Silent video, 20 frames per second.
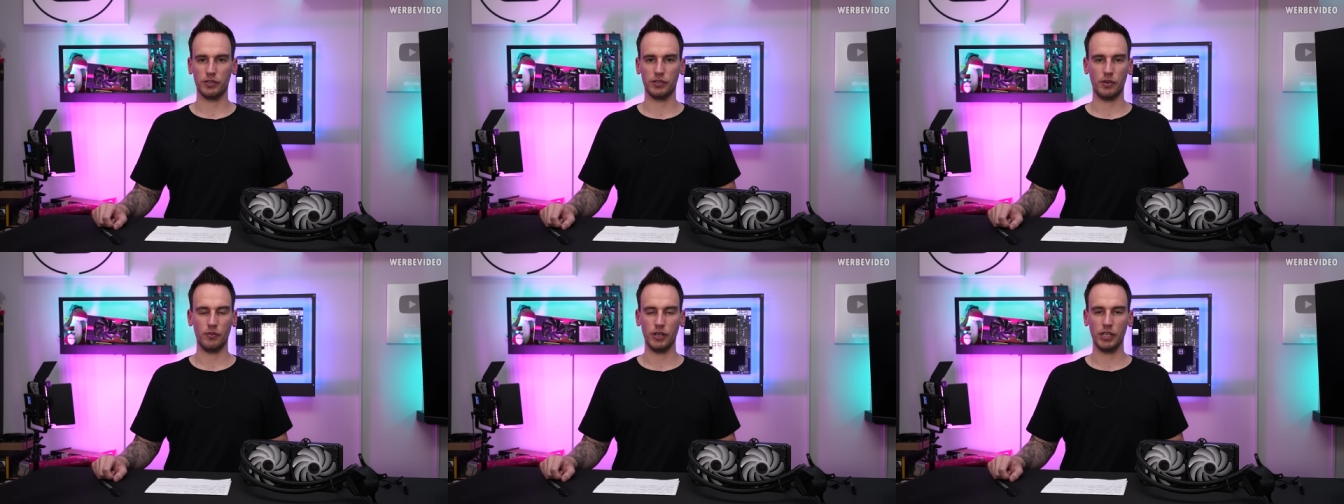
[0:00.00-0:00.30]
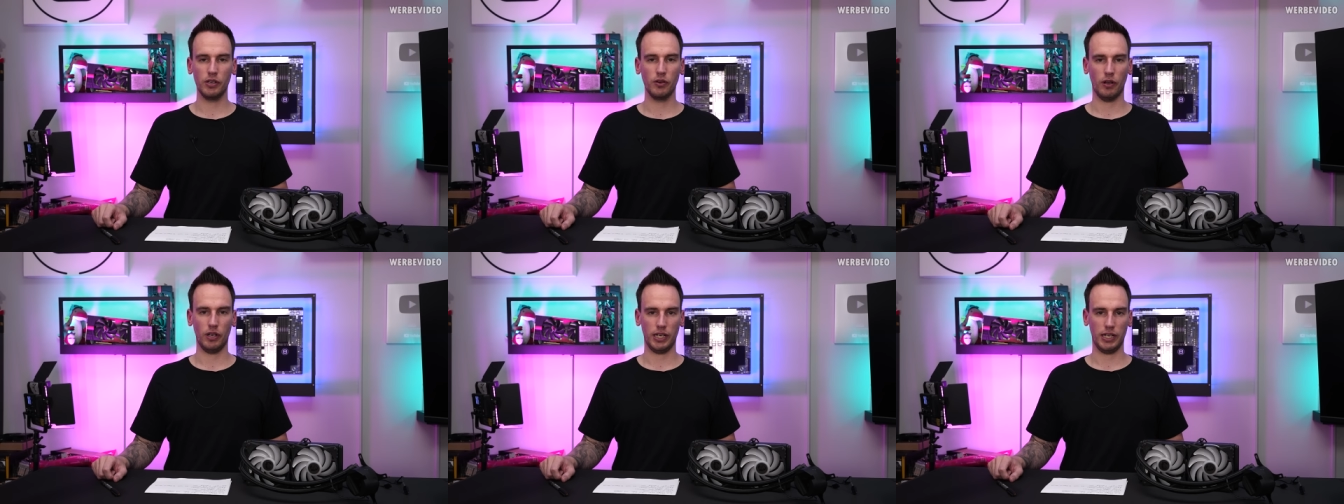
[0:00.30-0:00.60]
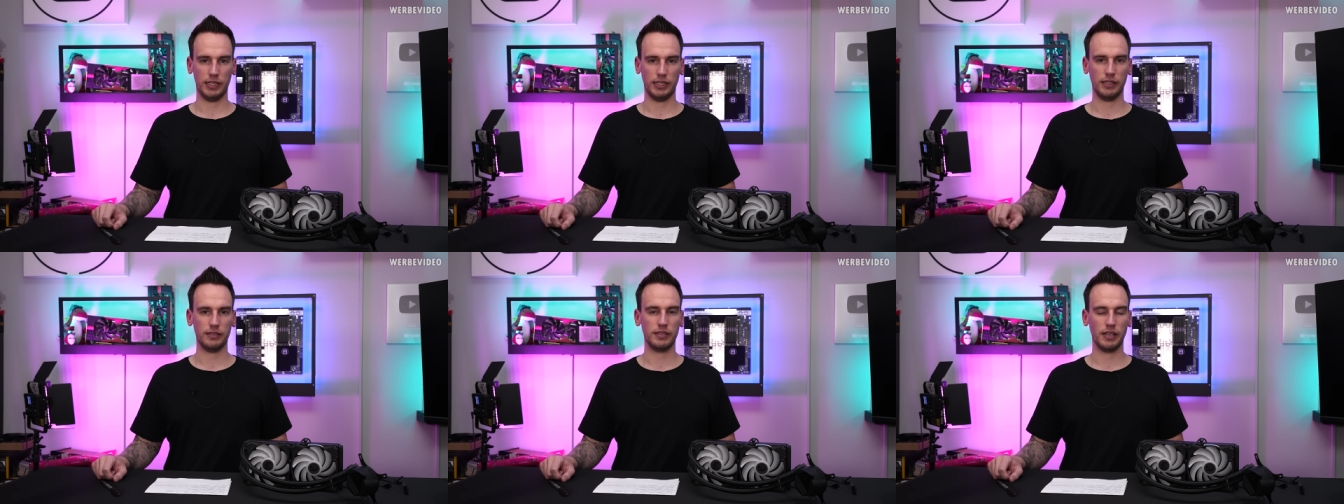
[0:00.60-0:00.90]
the recall
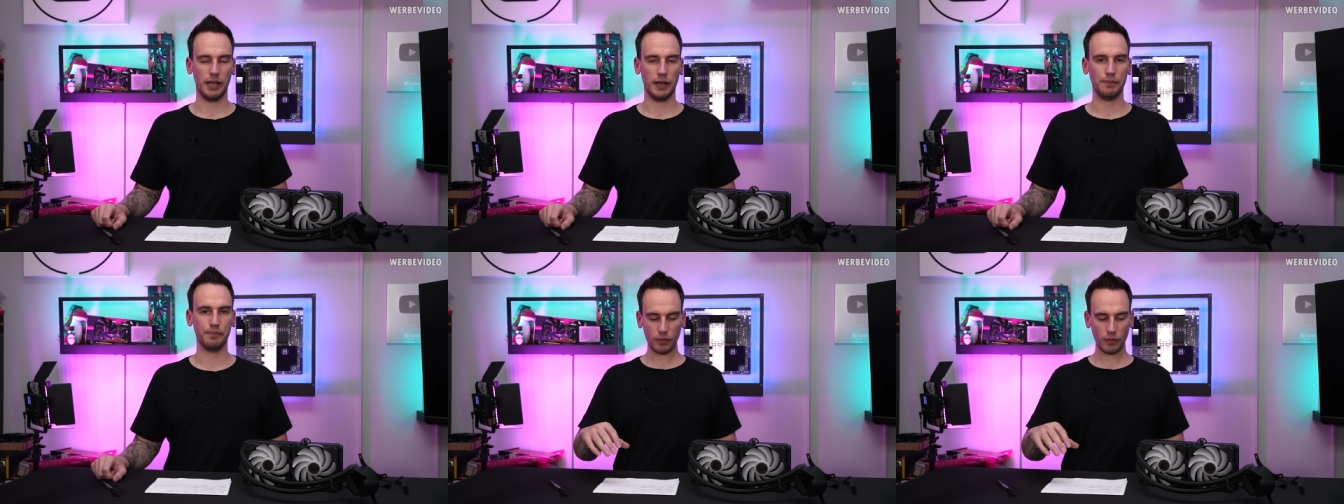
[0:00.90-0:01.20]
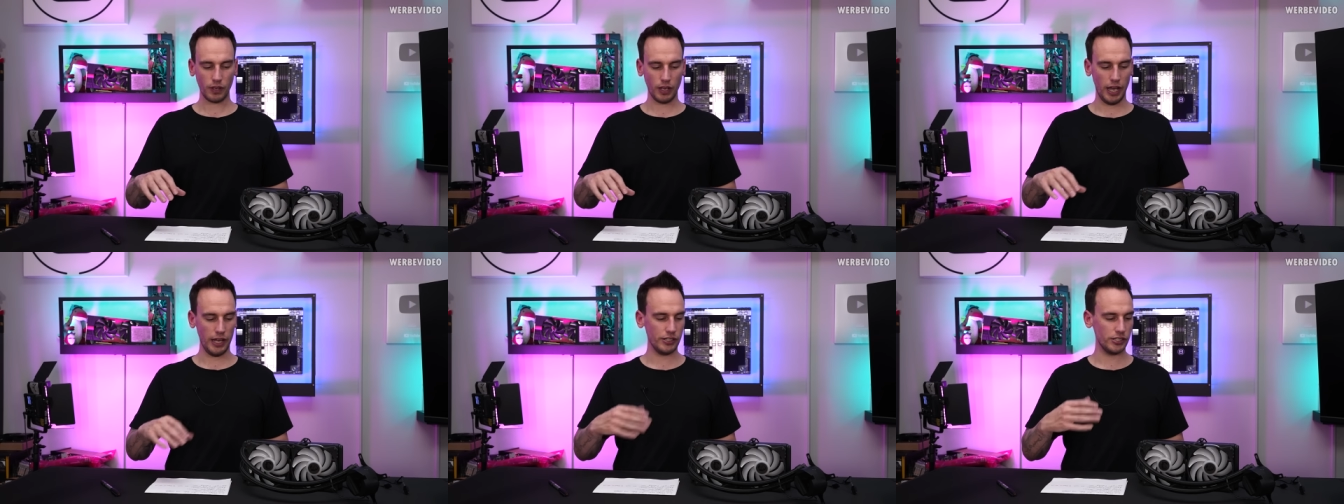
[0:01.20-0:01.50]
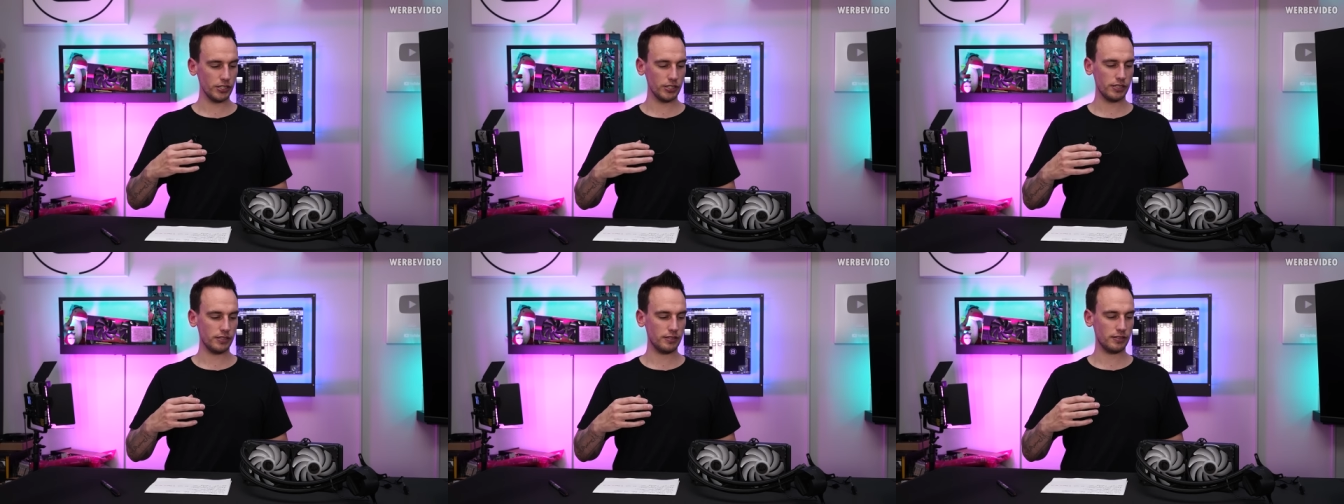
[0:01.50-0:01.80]
at that time. I
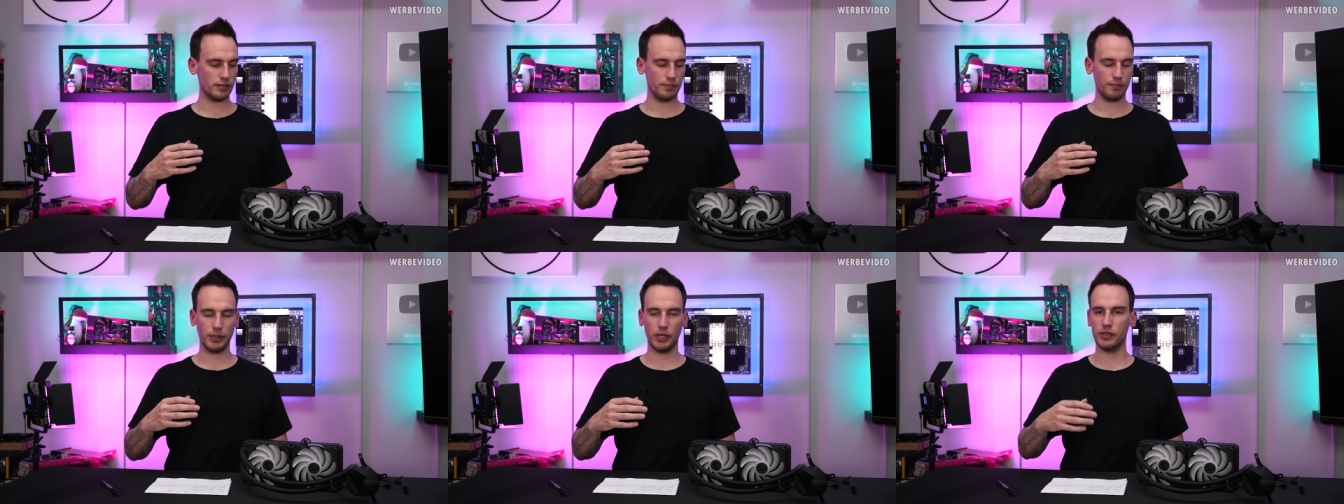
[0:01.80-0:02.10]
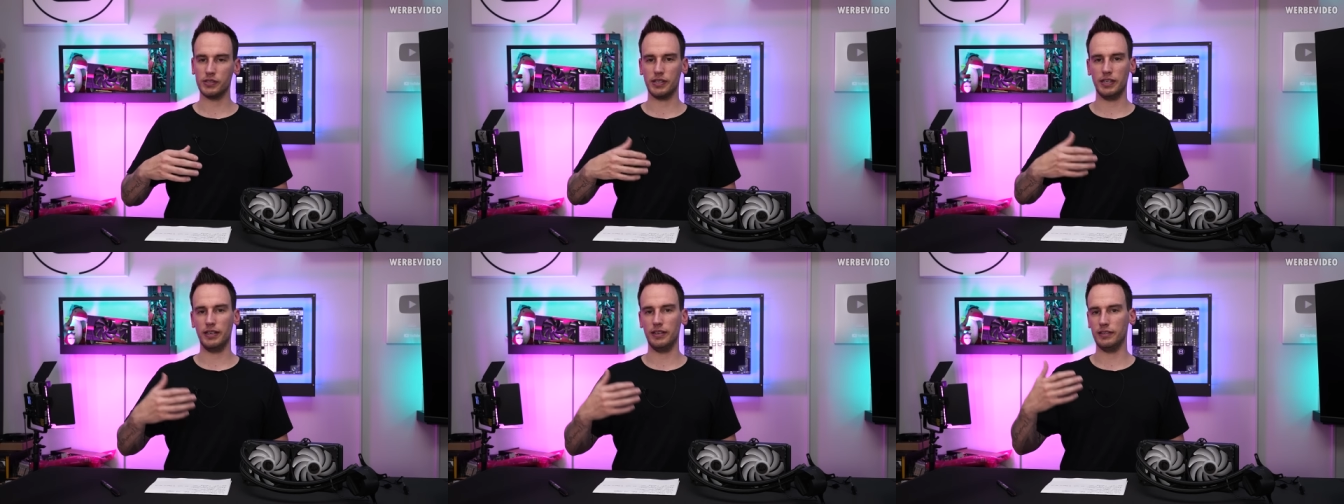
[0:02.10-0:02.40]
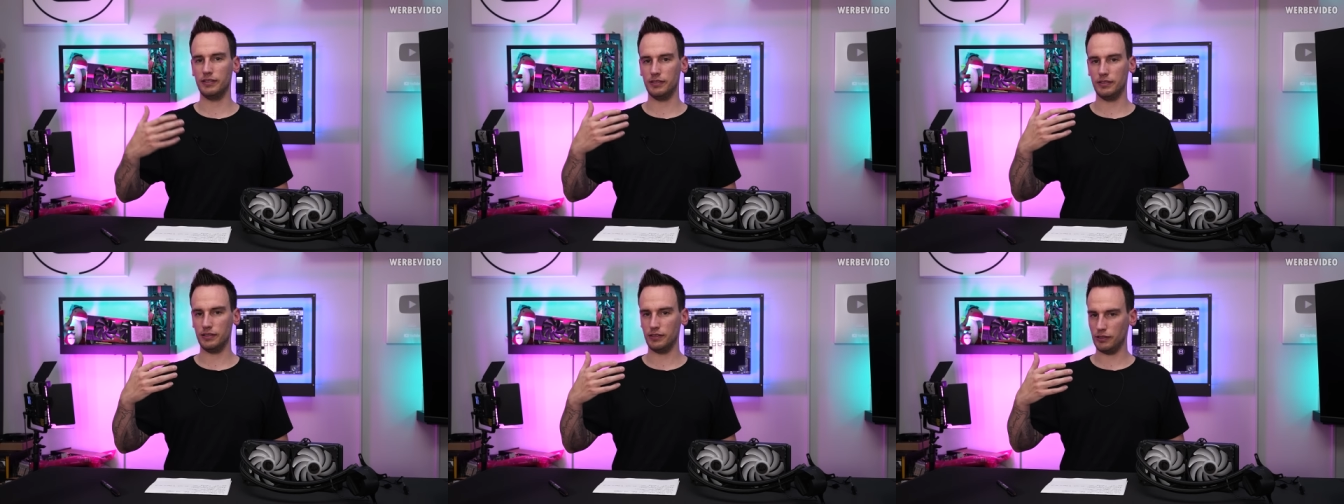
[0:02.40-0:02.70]
just, because I